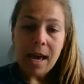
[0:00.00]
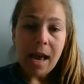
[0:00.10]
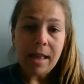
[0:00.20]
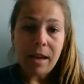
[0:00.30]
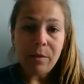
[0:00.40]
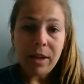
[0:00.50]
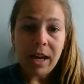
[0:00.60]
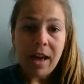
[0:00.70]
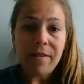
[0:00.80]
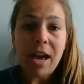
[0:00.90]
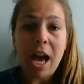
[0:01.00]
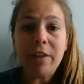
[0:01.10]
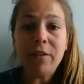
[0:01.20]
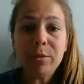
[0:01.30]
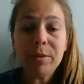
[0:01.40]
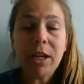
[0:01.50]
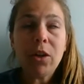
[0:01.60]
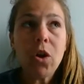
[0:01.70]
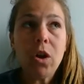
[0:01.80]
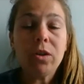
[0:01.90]
And then we have adverbs
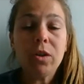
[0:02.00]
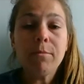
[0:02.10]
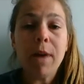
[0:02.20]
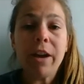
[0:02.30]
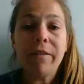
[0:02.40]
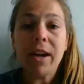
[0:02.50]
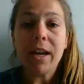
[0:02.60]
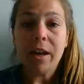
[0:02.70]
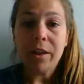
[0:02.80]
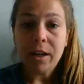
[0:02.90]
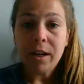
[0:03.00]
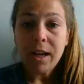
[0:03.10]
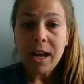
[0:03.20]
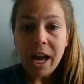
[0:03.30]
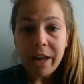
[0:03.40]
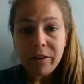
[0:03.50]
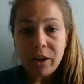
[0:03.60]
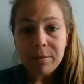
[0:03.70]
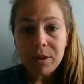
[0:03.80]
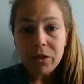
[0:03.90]
can also modify other
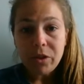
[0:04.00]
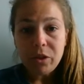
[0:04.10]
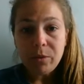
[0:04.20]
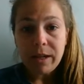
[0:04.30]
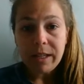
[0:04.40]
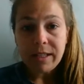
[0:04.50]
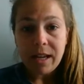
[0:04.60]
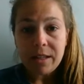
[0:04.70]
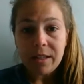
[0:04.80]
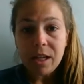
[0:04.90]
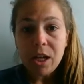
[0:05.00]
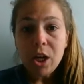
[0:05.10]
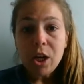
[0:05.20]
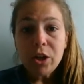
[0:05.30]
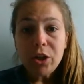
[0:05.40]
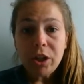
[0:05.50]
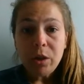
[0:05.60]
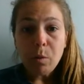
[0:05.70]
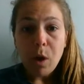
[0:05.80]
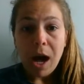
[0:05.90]
adverbs. So to what extent?
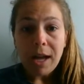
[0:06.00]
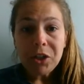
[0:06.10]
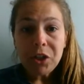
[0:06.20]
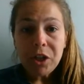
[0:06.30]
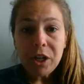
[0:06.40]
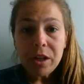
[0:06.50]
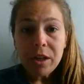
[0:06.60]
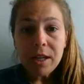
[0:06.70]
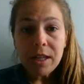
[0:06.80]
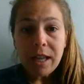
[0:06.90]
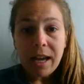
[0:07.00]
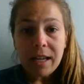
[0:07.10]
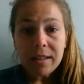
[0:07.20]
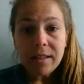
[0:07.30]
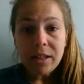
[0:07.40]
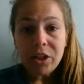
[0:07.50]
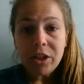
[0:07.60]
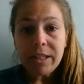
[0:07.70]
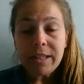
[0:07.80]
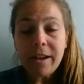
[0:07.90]
She washed the glass
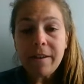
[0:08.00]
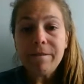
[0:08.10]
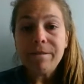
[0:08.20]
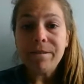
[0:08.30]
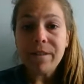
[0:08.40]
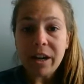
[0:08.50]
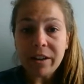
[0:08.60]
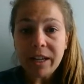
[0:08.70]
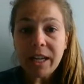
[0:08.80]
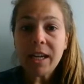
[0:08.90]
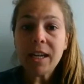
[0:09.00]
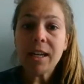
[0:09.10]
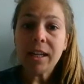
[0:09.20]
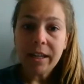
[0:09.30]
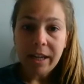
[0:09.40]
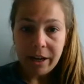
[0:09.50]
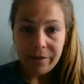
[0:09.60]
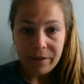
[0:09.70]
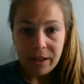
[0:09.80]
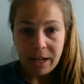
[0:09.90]
dishes very
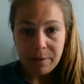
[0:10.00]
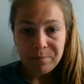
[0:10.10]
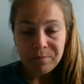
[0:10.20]
carefully.